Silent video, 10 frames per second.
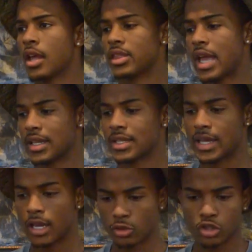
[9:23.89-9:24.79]
that
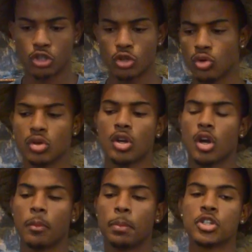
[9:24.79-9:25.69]
settles you
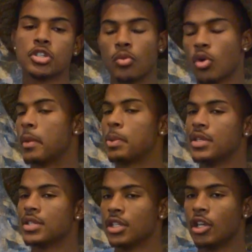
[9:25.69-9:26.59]
or puts you more at
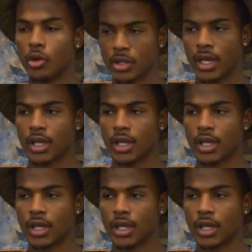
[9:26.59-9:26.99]
peace than knowing that,